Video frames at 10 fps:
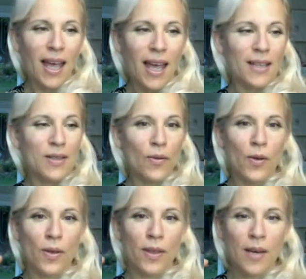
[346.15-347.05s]
And so if
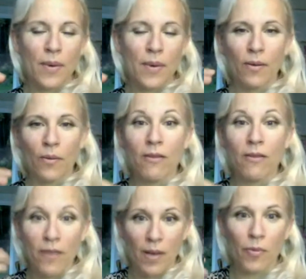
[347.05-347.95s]
you think about, we are
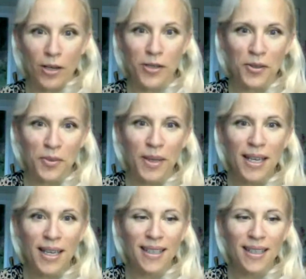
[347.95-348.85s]
vibrational
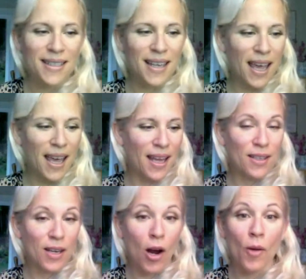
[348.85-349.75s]
beings,
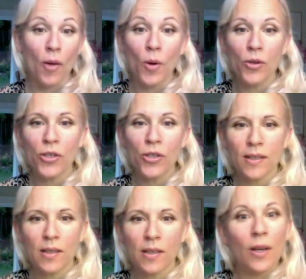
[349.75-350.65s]
and our
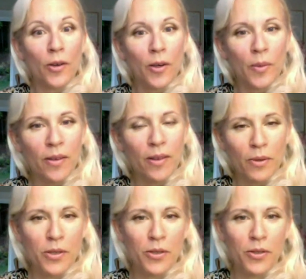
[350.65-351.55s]
emotions, as we learn about in the
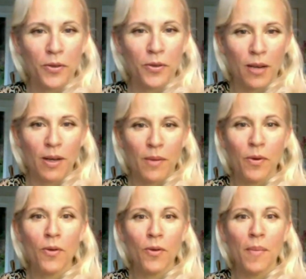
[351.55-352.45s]
Return to Food 8-week
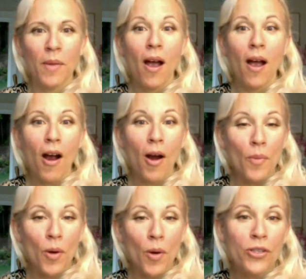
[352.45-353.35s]
program, our
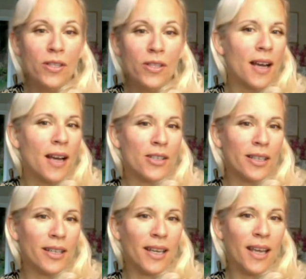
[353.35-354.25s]
emotions
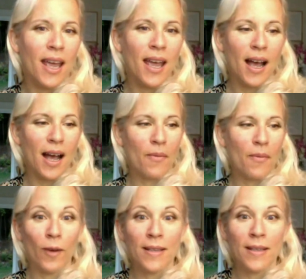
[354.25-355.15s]
actually
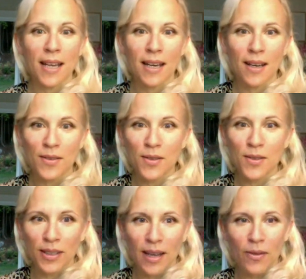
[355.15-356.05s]
resonate at
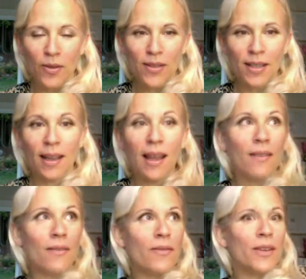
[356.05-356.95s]
certain levels, and
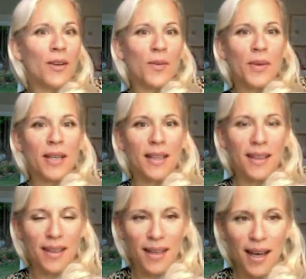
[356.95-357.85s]
love, being
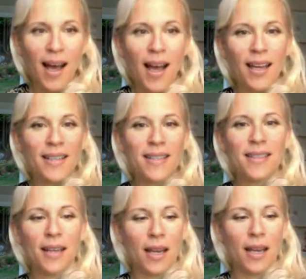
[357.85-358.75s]
the
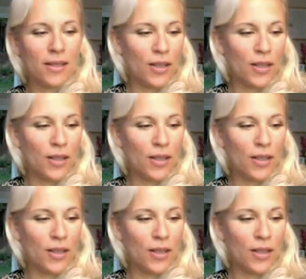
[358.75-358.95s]
highest, and,